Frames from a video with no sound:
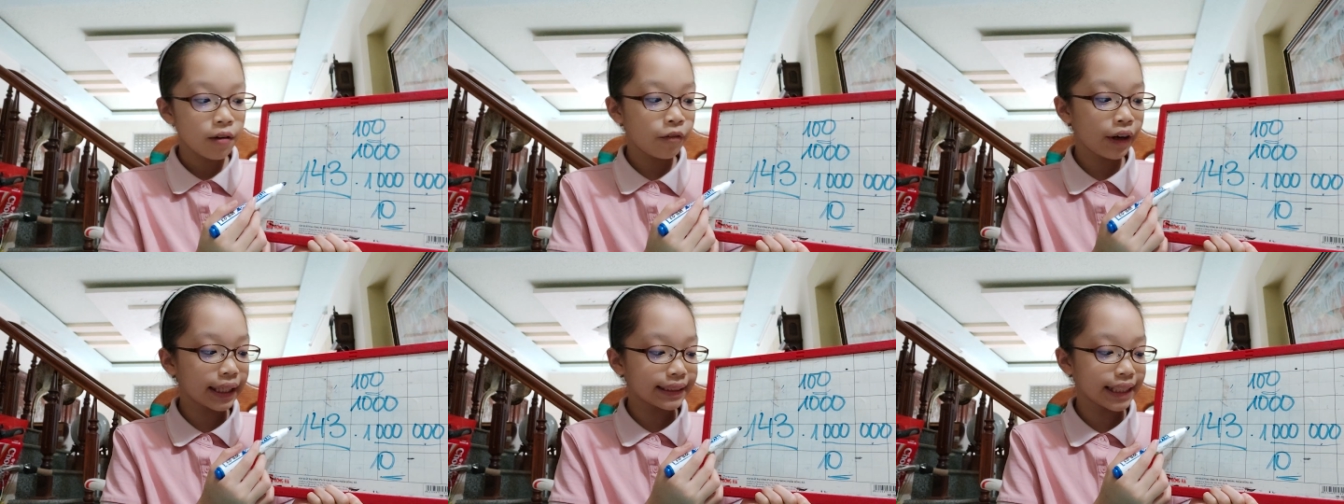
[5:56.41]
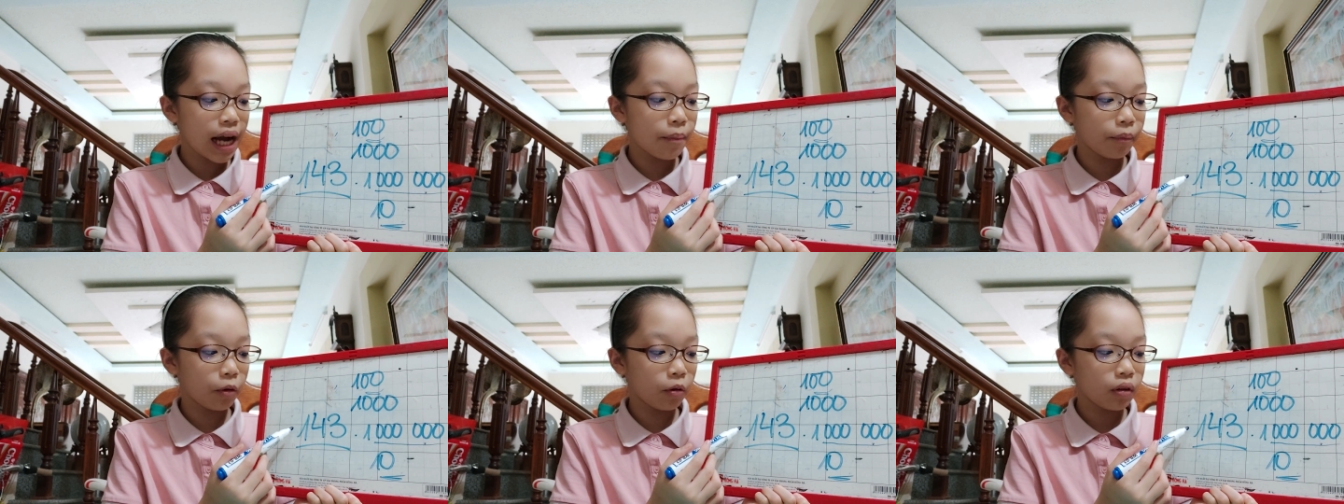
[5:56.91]
For
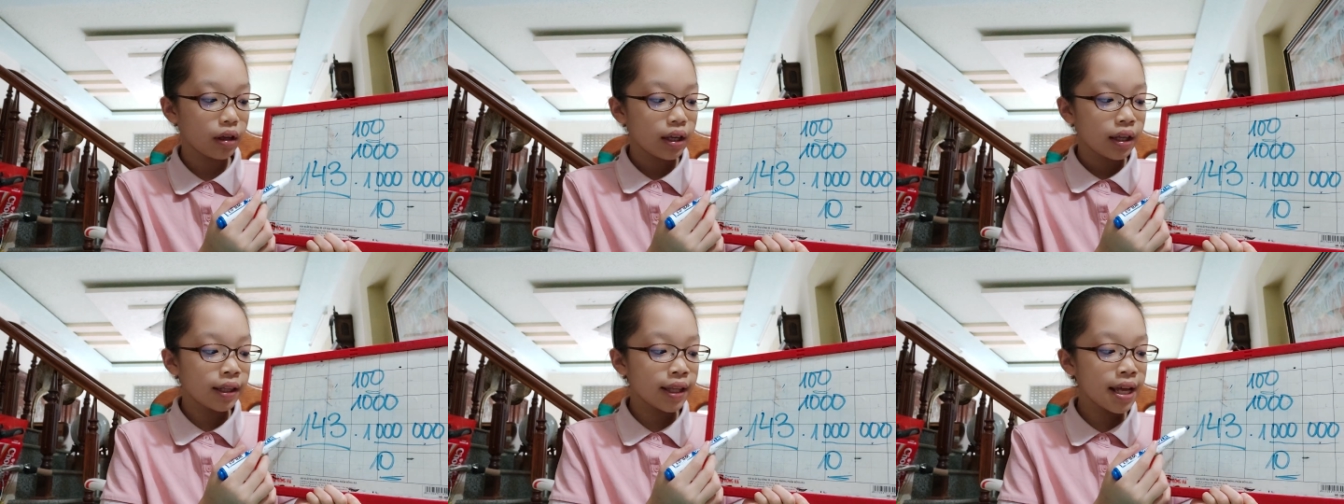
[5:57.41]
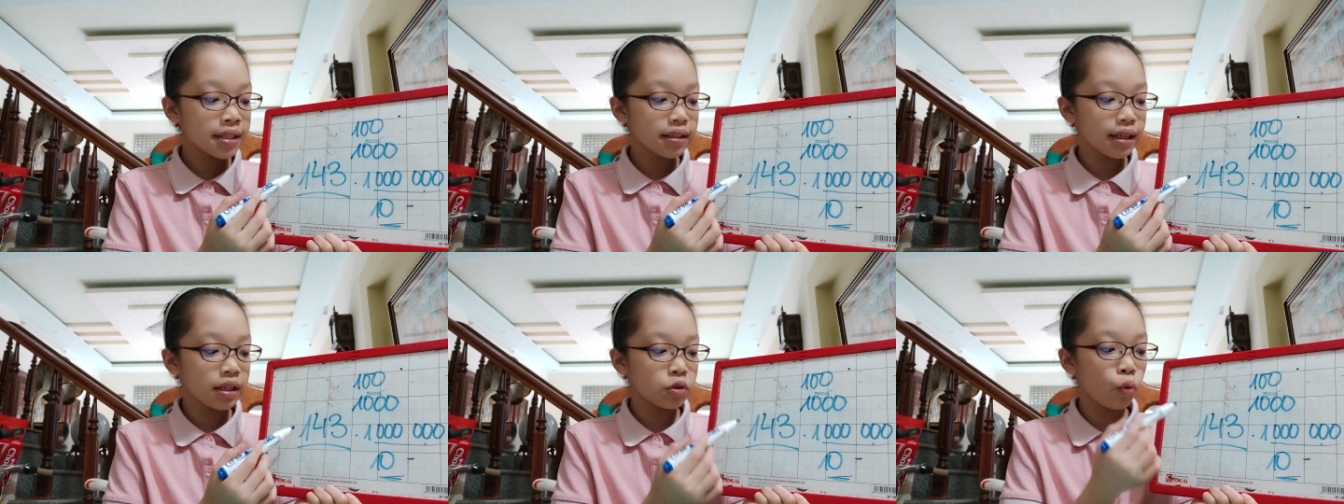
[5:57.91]
example, this
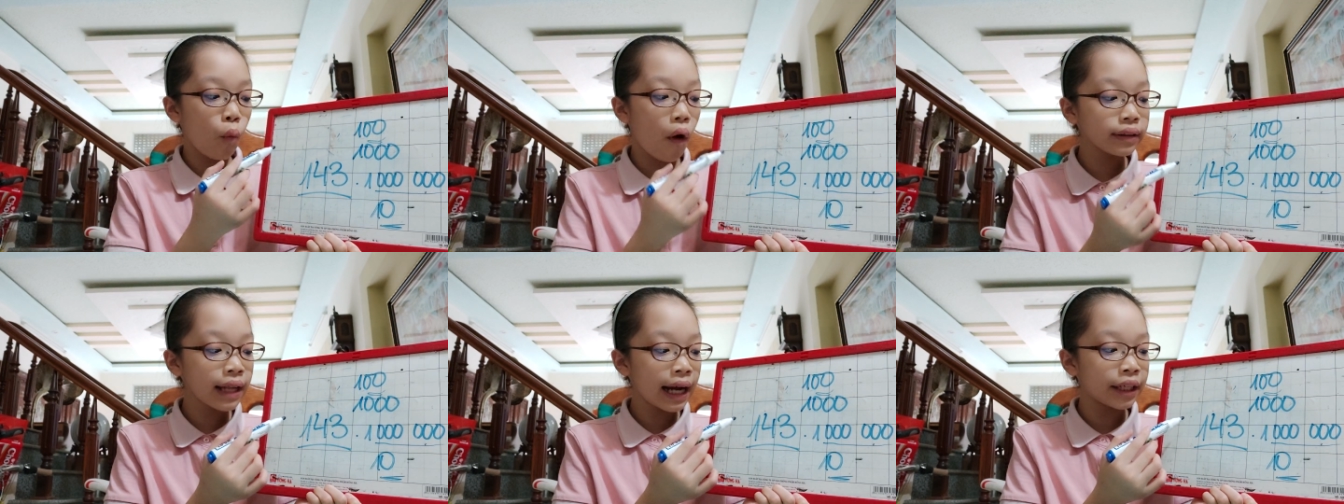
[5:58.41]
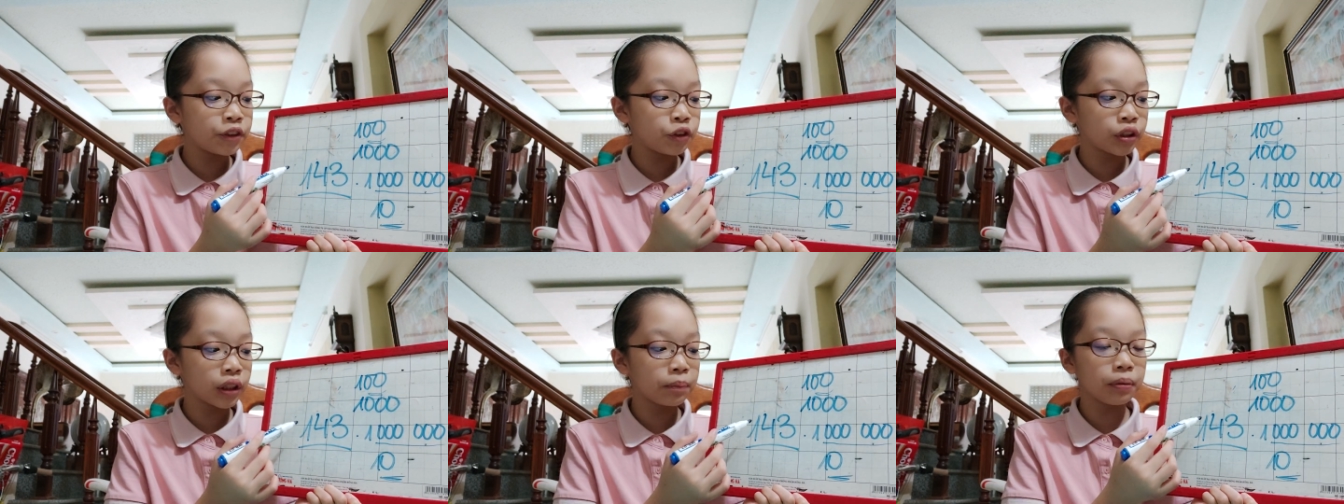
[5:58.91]
is
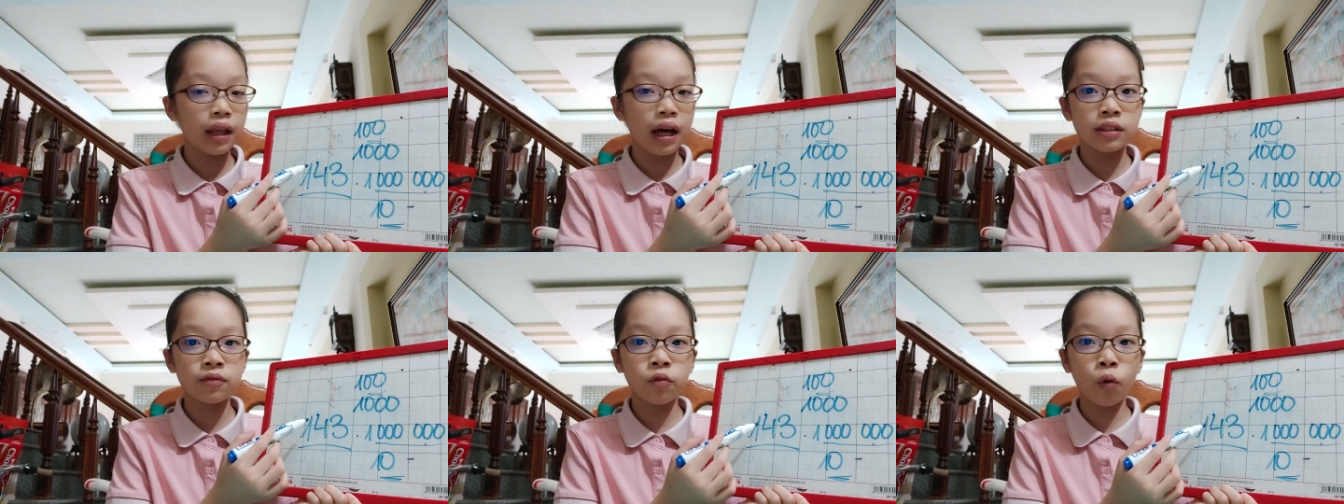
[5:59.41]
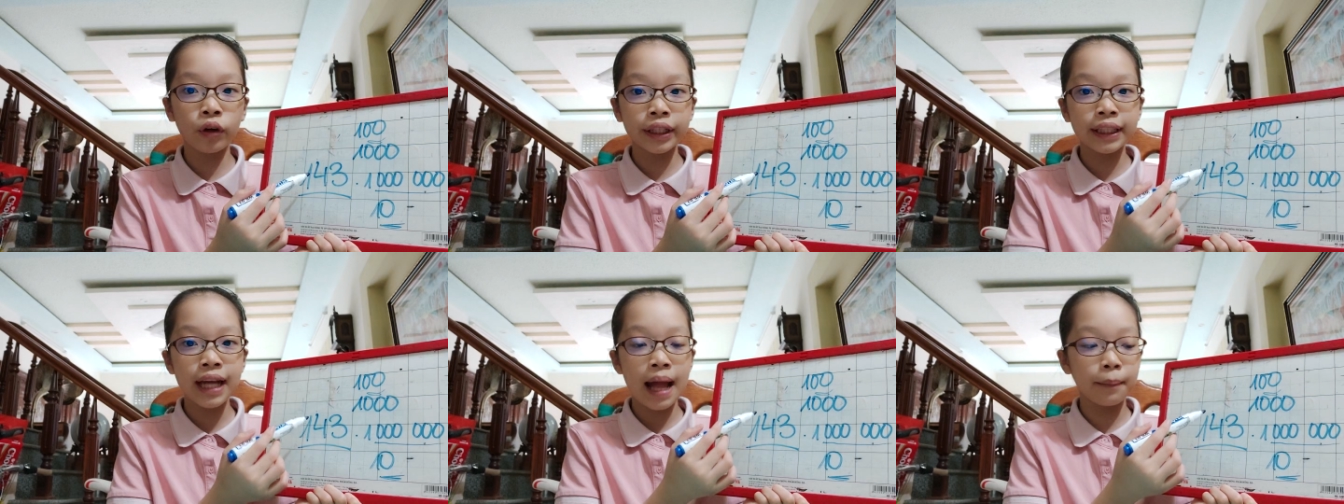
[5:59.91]
100 plus
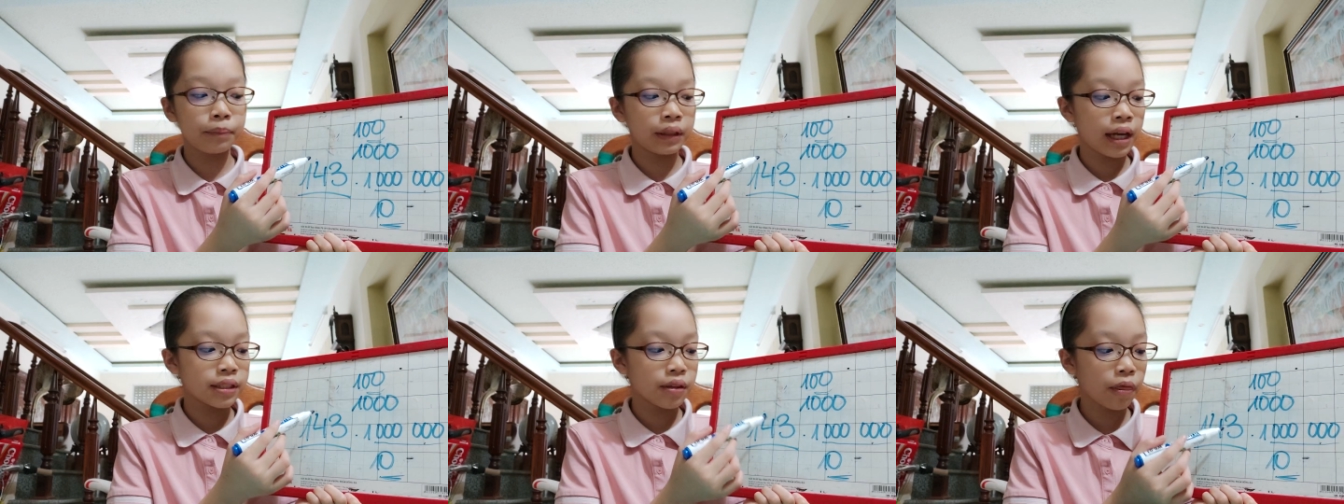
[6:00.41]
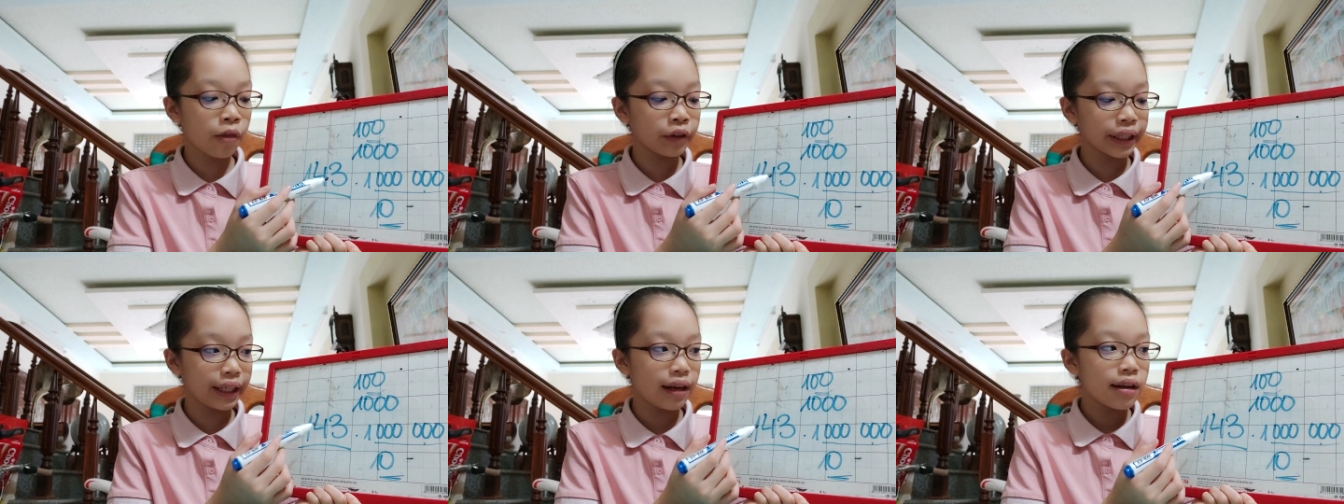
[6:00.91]
40 and plus
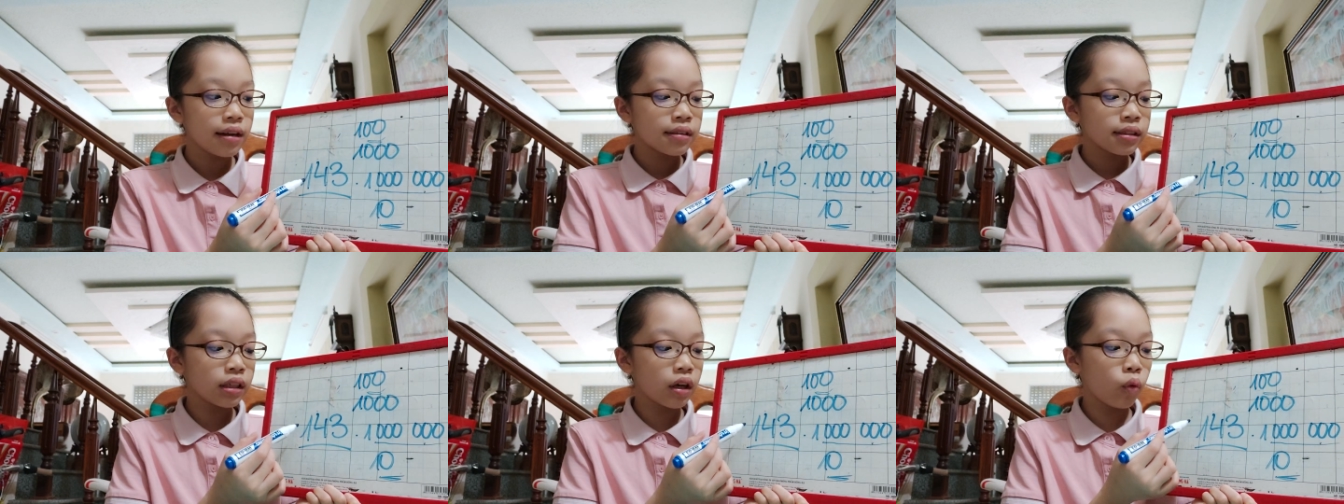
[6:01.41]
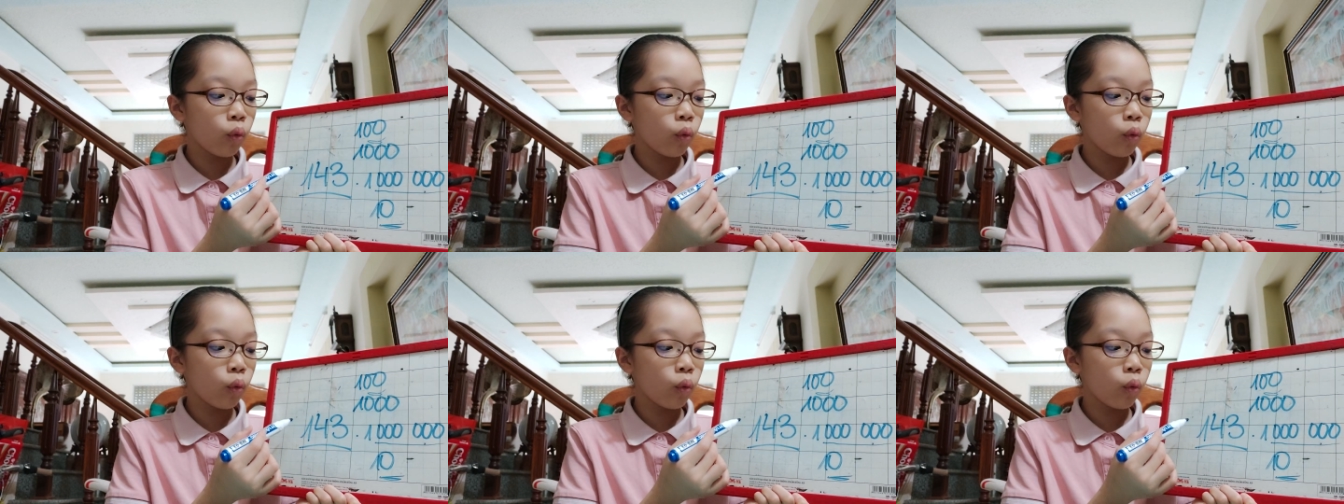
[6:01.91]
3. So